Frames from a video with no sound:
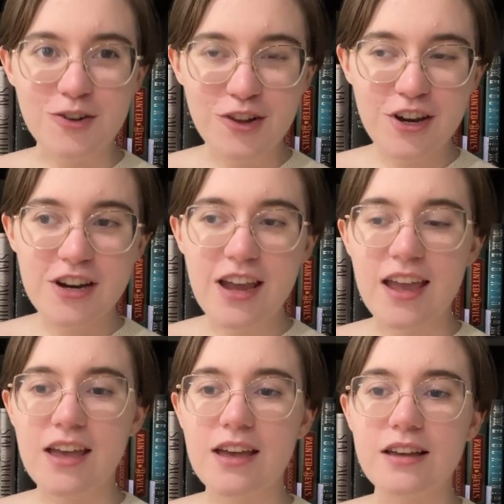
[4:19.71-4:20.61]
Clarke
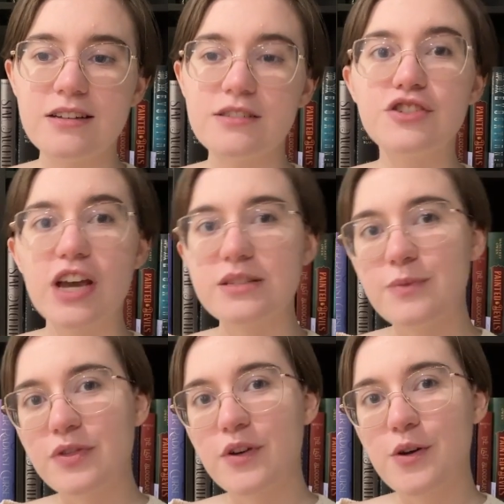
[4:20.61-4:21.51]
and The
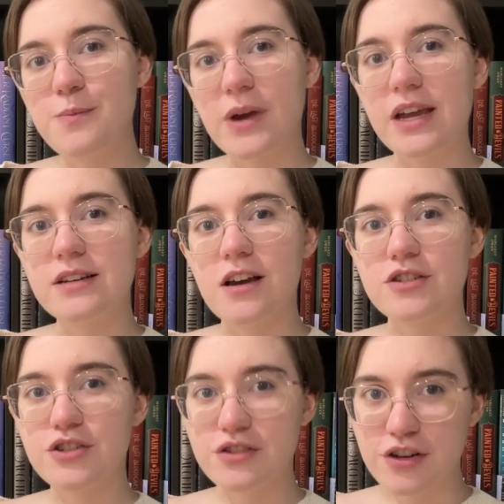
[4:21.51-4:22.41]
Jasmine Throne by
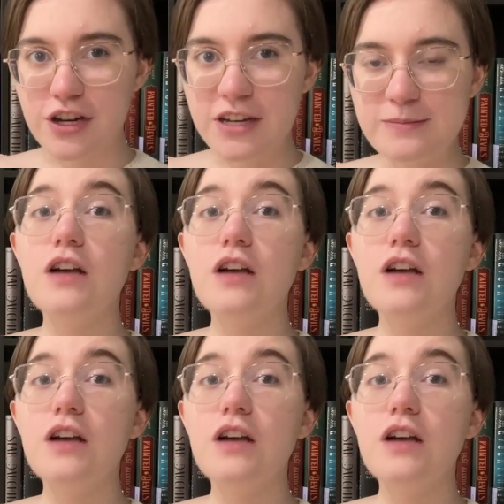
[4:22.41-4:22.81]
Tasha Suri.